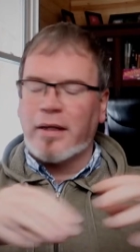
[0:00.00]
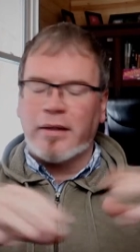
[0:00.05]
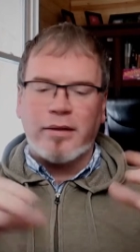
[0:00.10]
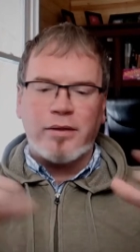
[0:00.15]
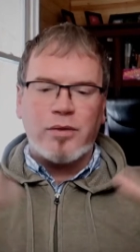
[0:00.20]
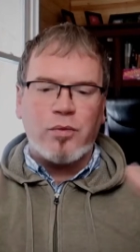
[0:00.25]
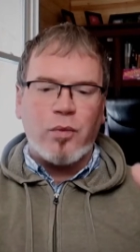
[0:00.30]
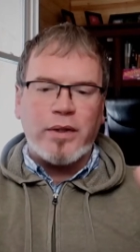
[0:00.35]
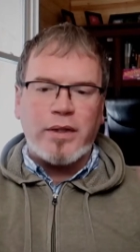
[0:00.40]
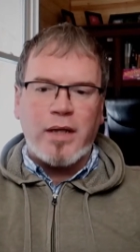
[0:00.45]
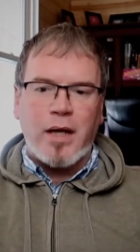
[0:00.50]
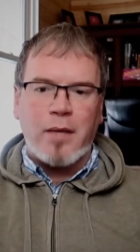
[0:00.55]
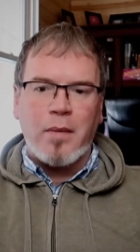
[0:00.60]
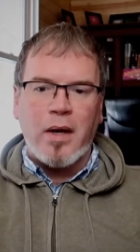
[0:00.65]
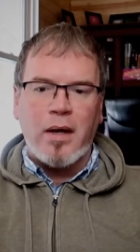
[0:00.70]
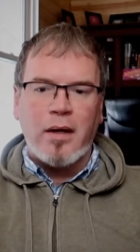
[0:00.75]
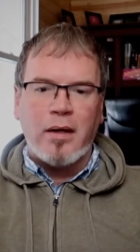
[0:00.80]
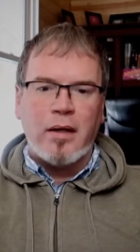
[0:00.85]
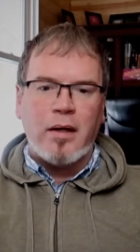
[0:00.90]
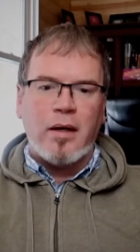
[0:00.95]
And this one time,
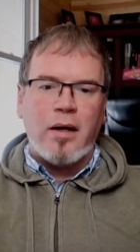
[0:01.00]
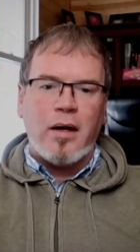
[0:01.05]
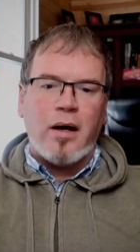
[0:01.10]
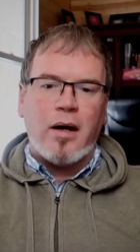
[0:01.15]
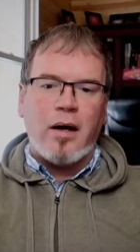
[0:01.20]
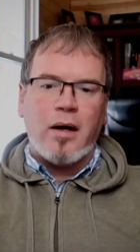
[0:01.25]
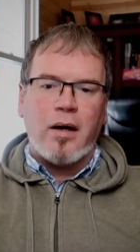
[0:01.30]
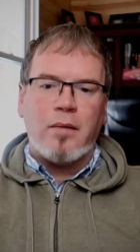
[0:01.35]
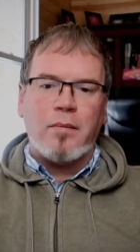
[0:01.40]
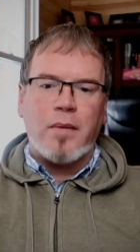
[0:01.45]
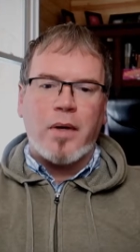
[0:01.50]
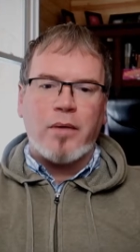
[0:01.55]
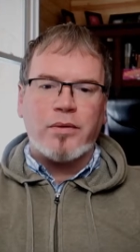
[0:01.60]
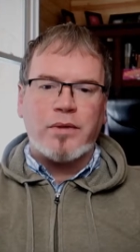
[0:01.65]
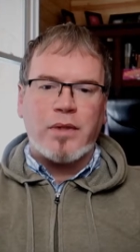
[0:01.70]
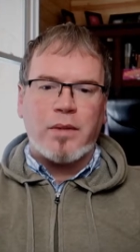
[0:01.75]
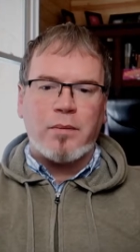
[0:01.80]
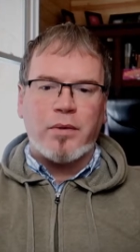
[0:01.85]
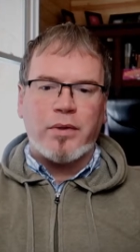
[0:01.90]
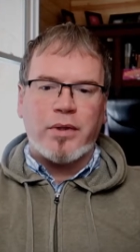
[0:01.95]
I
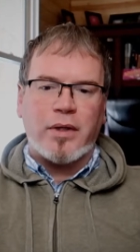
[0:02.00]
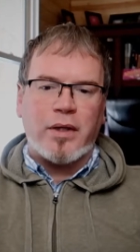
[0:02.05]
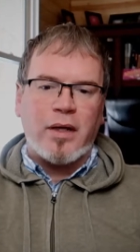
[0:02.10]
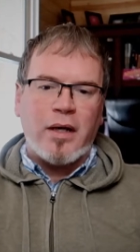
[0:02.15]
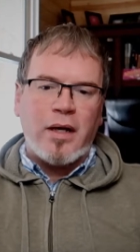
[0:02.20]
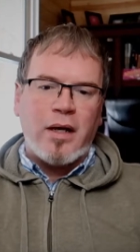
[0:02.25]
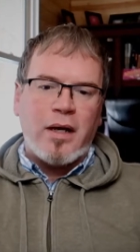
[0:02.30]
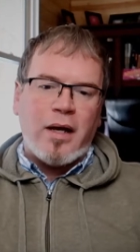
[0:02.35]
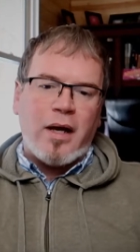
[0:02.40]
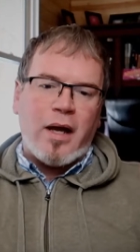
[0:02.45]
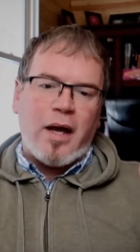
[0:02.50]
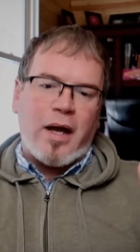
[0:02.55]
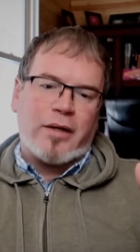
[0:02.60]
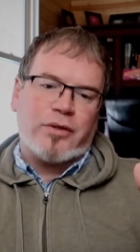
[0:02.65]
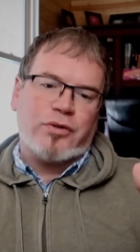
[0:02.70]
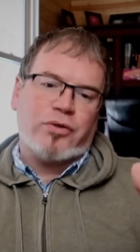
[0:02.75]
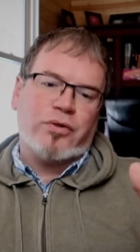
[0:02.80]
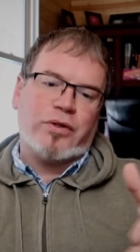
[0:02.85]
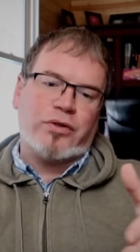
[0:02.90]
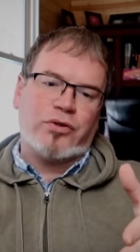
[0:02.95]
was able to
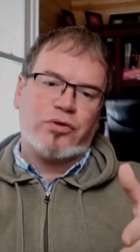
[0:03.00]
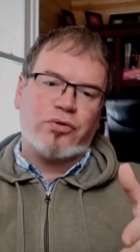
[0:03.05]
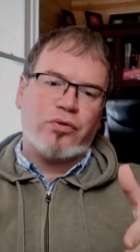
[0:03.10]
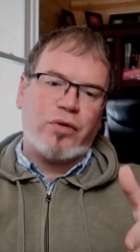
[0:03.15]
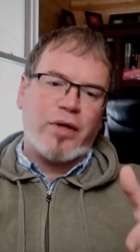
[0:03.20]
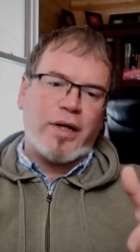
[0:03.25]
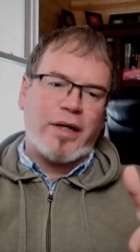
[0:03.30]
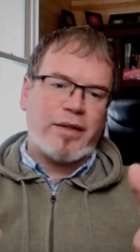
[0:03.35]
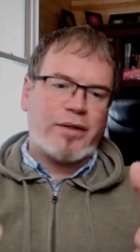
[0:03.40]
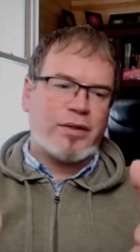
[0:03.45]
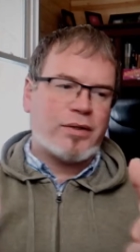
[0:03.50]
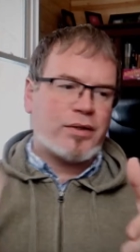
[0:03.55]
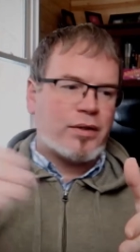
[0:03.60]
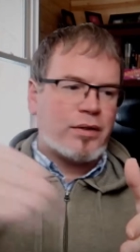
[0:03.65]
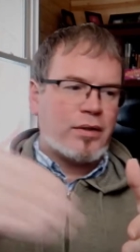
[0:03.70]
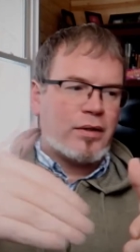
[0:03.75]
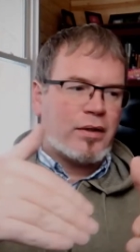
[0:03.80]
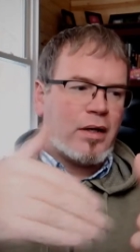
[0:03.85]
actually trace